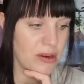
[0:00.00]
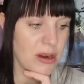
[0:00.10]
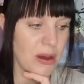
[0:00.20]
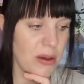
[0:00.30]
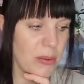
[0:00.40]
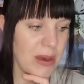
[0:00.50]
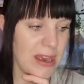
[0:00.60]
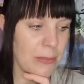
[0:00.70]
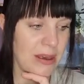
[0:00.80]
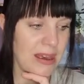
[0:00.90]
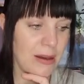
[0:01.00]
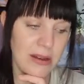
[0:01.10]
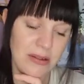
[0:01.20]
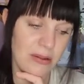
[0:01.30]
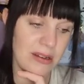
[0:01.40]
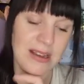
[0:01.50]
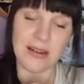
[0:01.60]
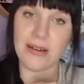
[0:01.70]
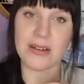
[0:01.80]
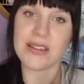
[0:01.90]
Glow, maybe. I'd got it
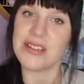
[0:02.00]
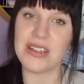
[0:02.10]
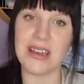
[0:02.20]
last